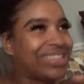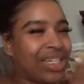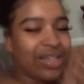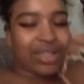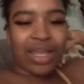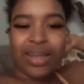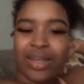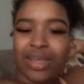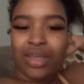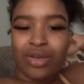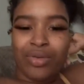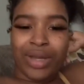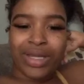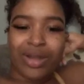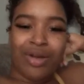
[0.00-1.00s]
Instead of like, nigga,
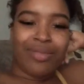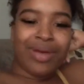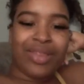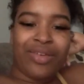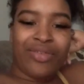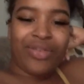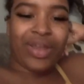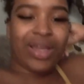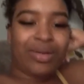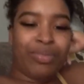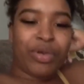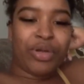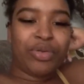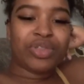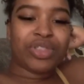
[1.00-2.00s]
you ain't no
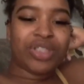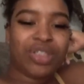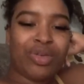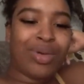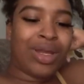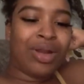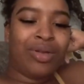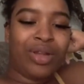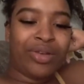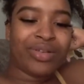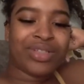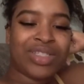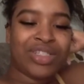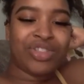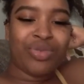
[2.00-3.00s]
motherfucking producer. You ain't no
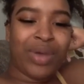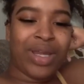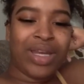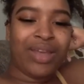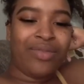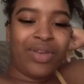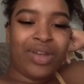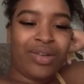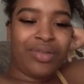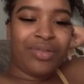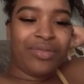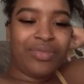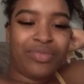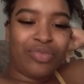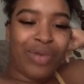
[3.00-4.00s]
lyricist. You ain't
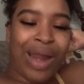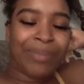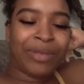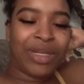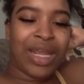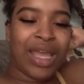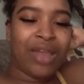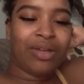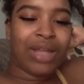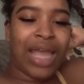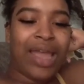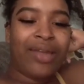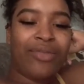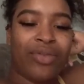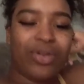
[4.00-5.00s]
even rap the day of your
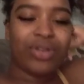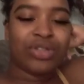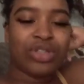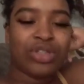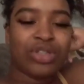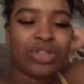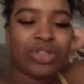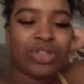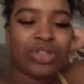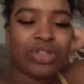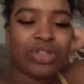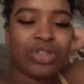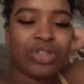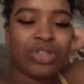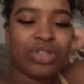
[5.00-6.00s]
life. What are you
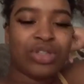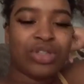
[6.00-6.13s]
talking about?